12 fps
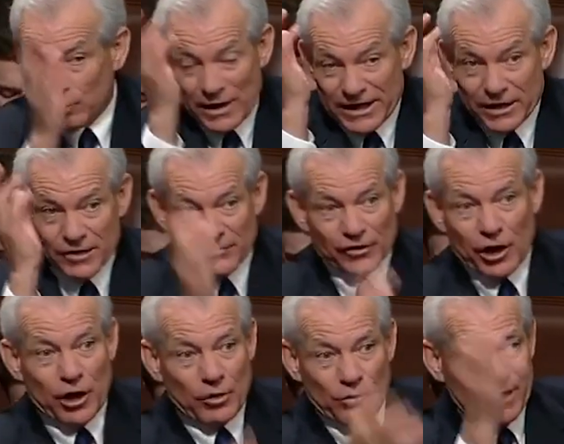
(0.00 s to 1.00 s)
20 years
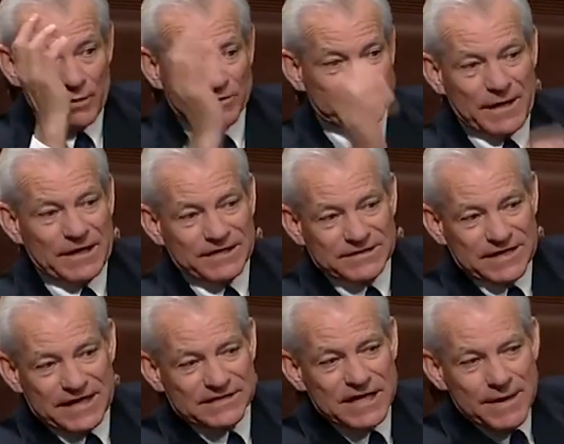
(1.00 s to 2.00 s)
ago when it was being
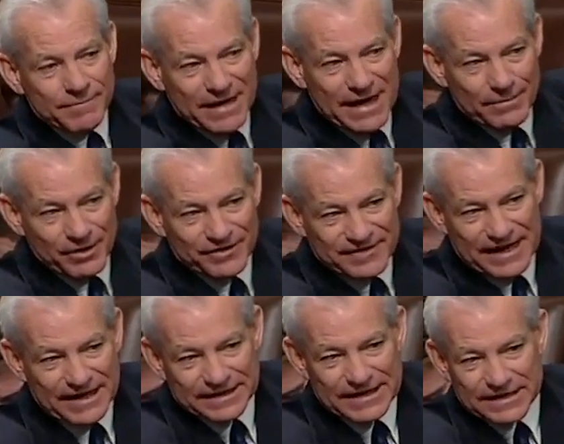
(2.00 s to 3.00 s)
discussed, been able to
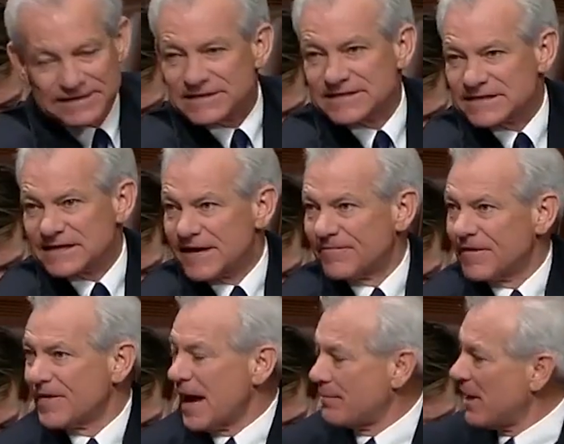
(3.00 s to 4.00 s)
take a little sliver
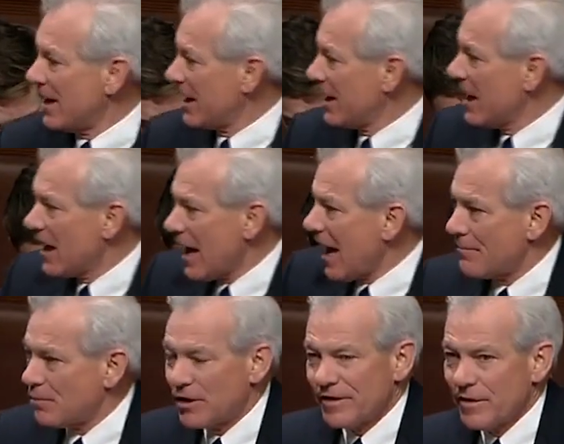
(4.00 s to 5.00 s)
of that money
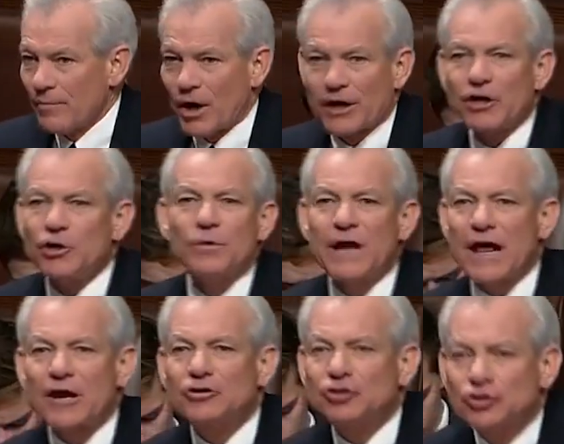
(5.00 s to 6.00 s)
and put it in the market, you would
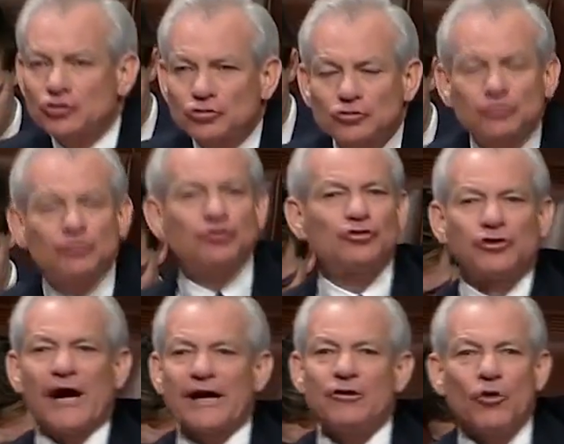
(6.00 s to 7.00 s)
have had a
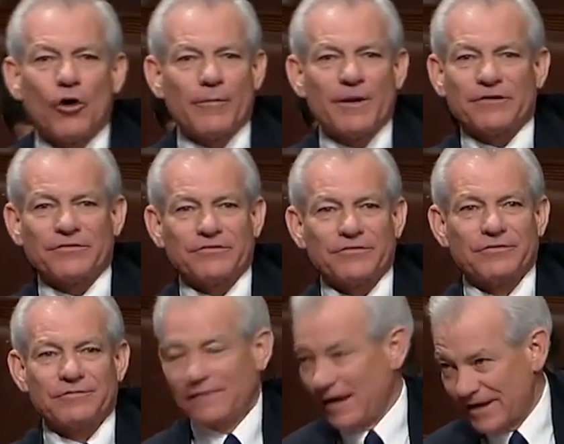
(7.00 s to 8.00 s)
ginormous,
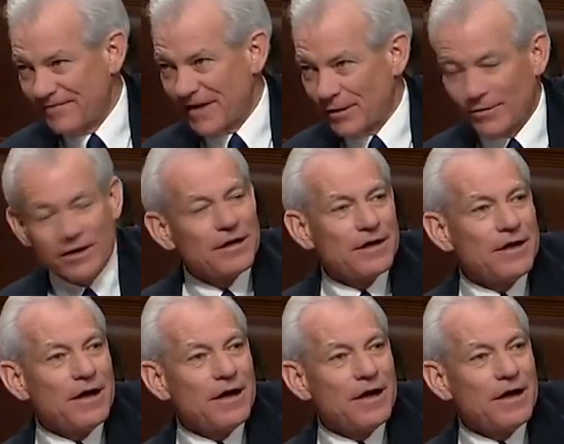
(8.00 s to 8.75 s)
I love that word,